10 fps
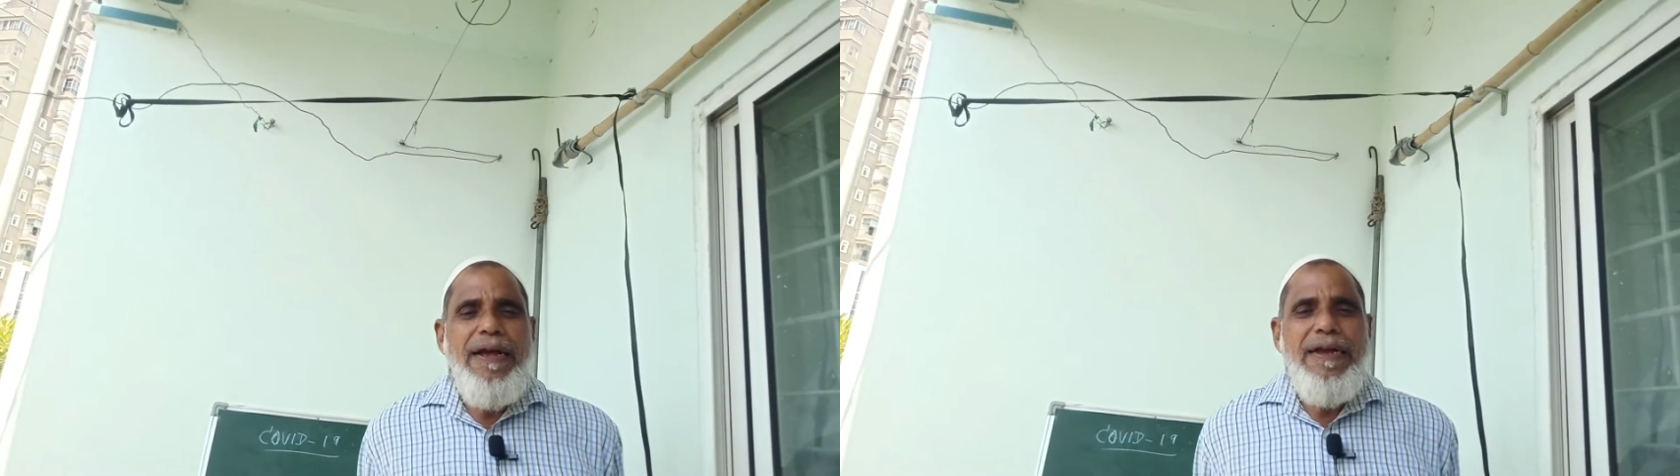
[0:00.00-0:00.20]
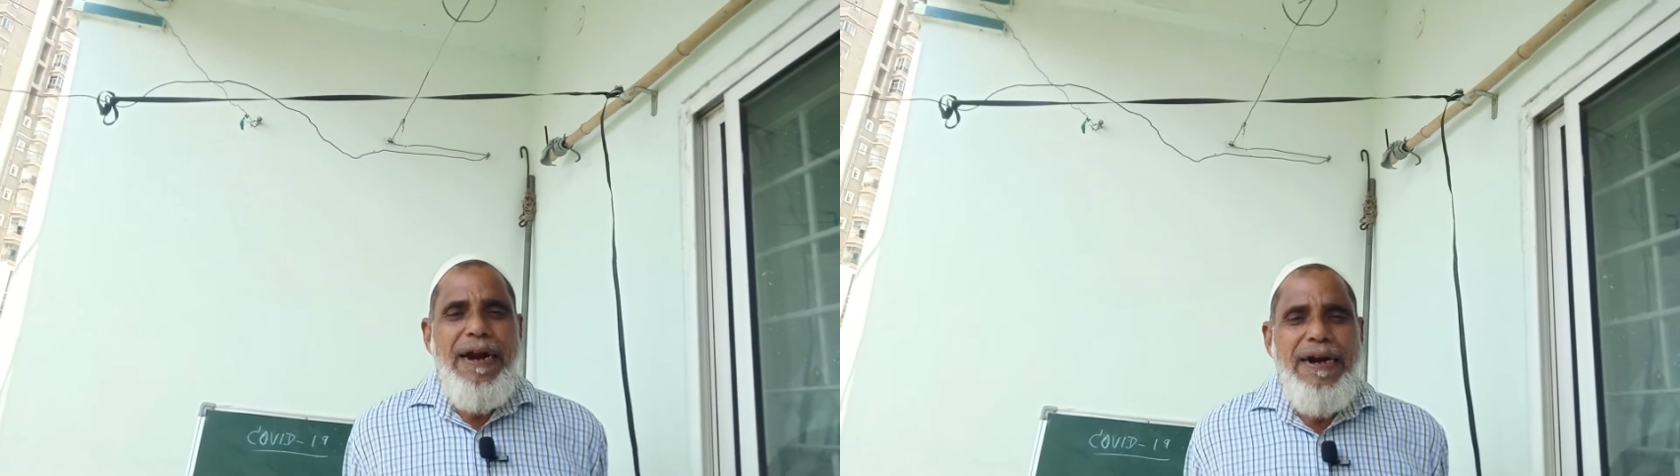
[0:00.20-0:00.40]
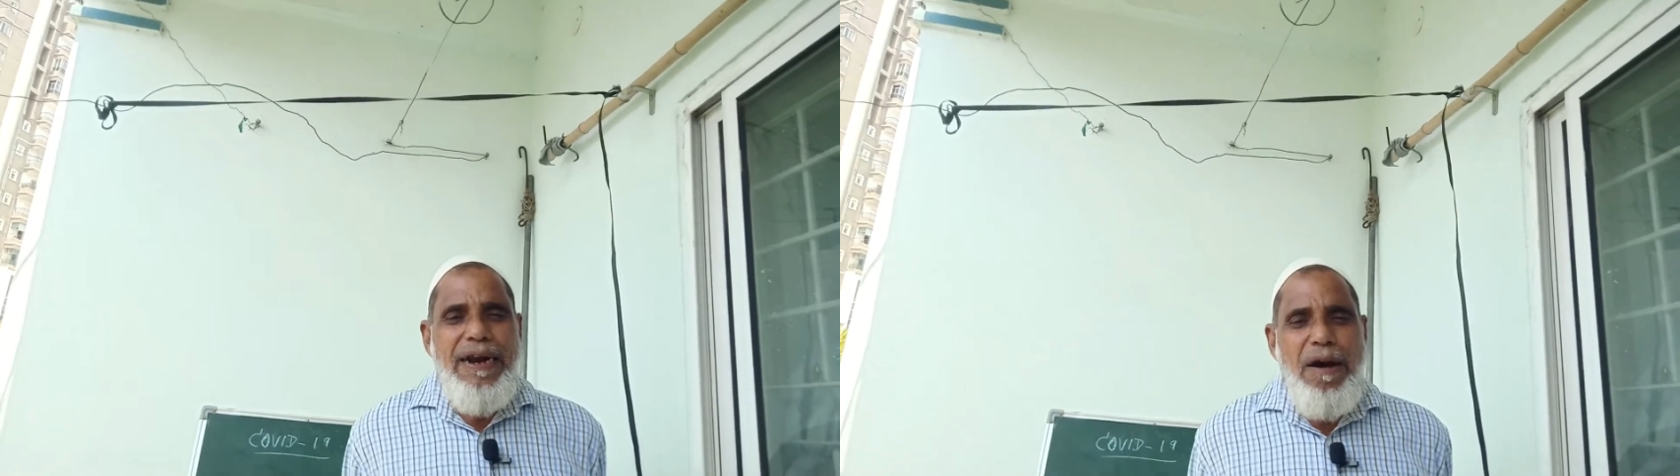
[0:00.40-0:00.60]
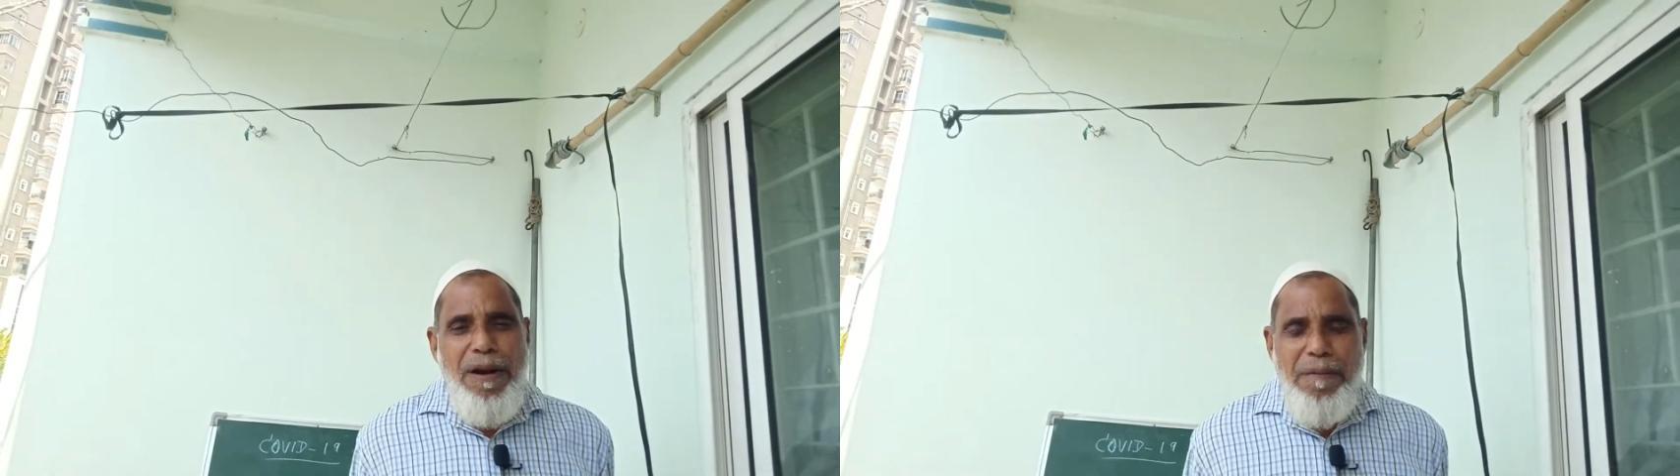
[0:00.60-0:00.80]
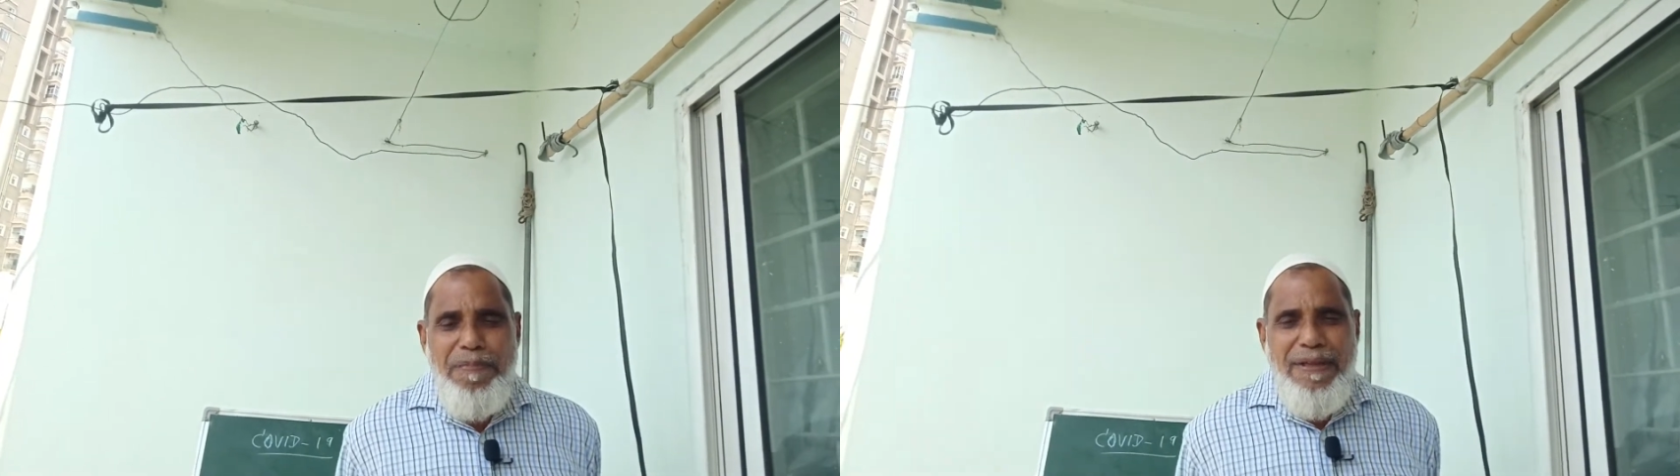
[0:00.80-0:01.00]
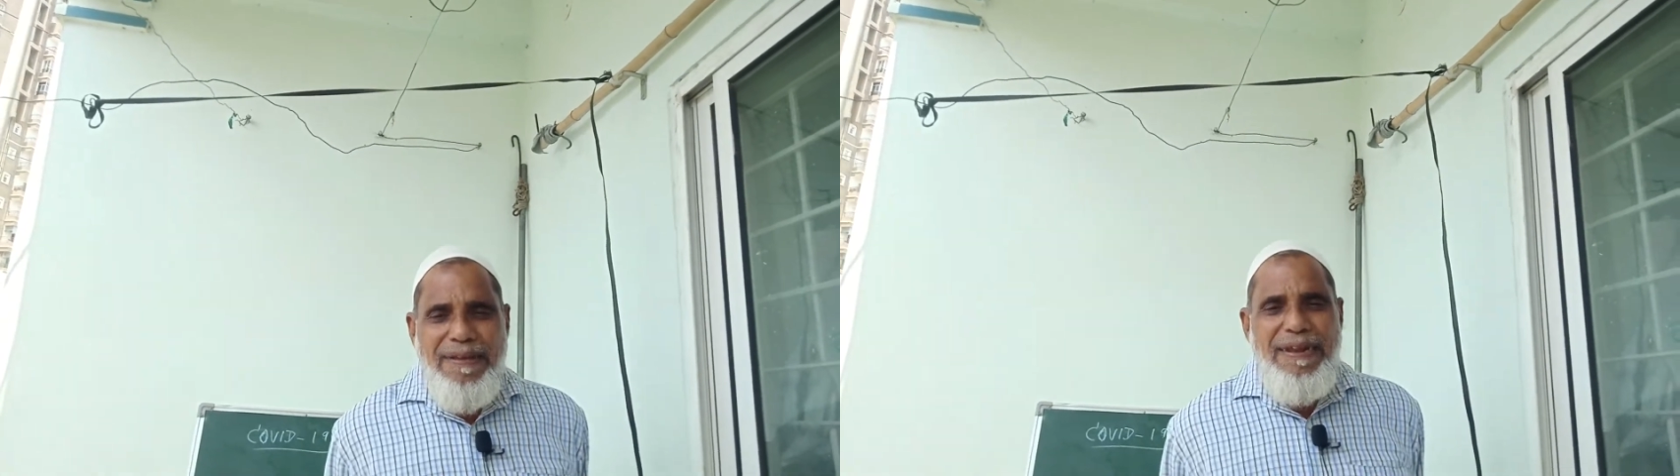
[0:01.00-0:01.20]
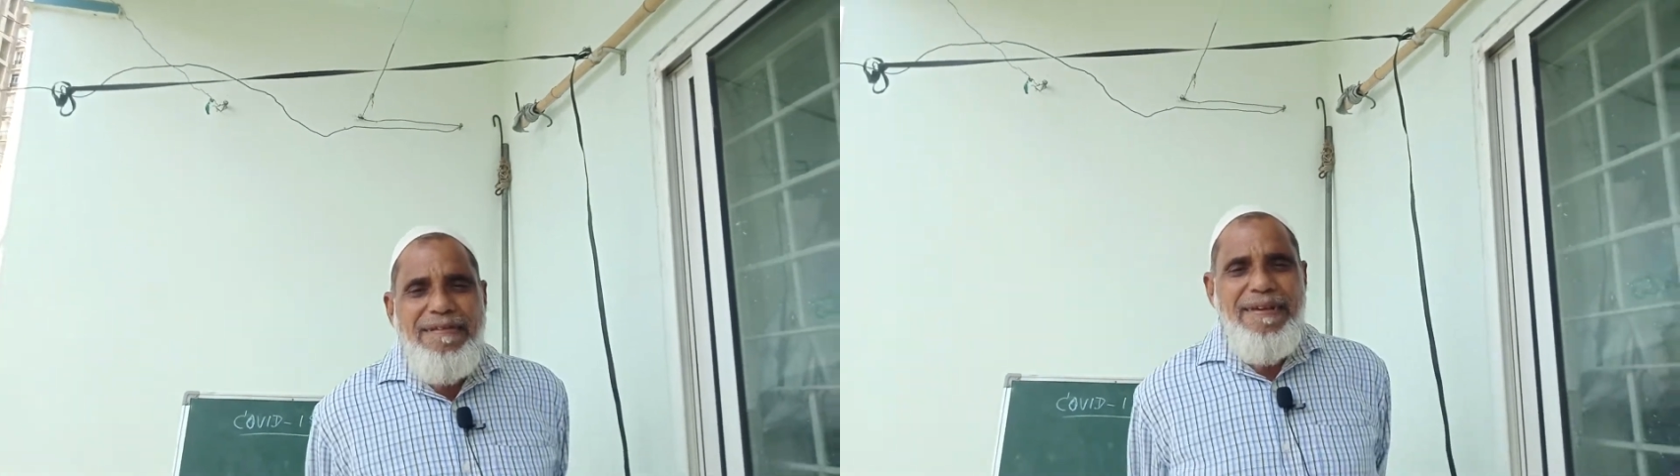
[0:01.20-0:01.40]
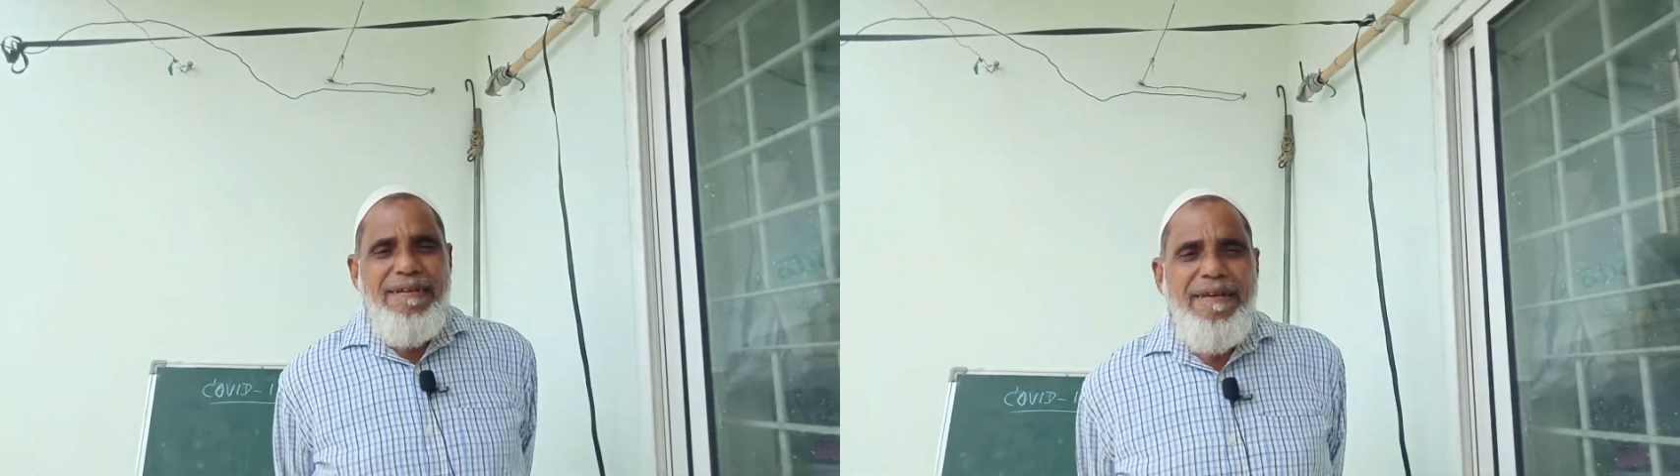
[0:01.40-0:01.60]
can develop this
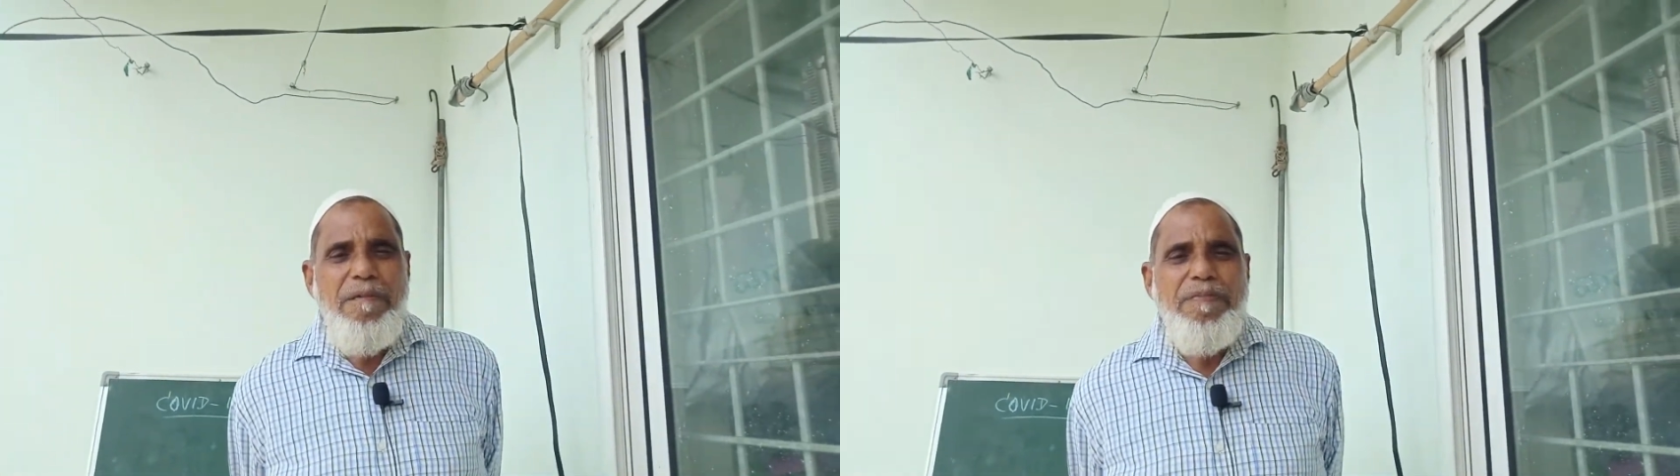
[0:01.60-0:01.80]
disease of